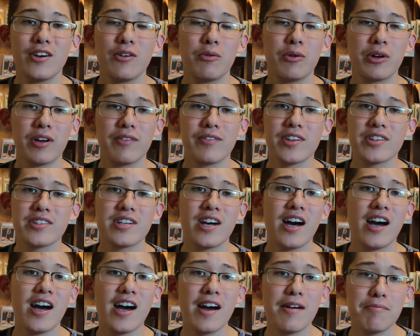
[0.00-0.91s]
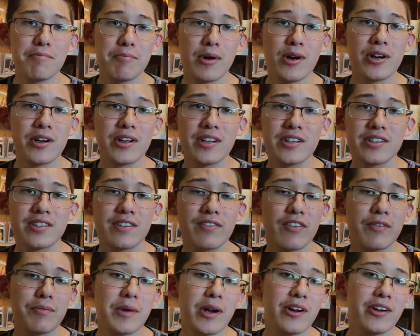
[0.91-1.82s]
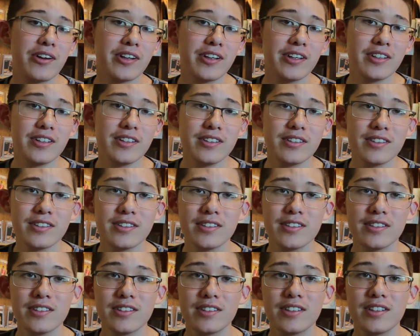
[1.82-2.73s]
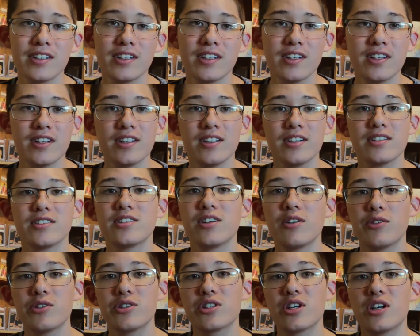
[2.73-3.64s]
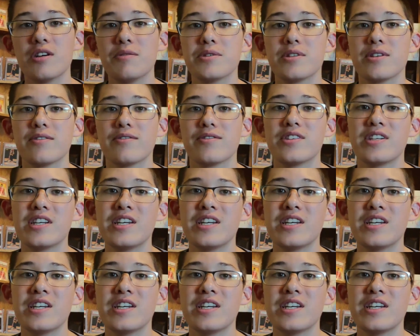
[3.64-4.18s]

one of the top markets of America. So in terms of